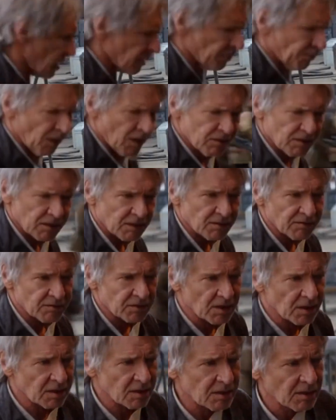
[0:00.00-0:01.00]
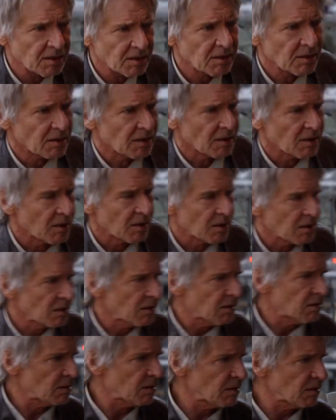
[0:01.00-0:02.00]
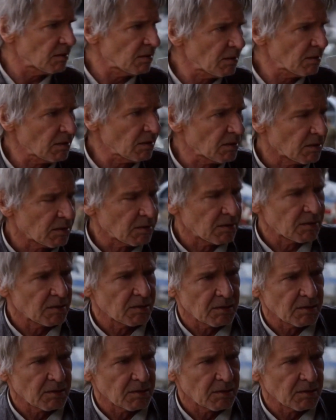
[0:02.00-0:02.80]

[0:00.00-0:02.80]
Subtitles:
while they may not be the main focus, because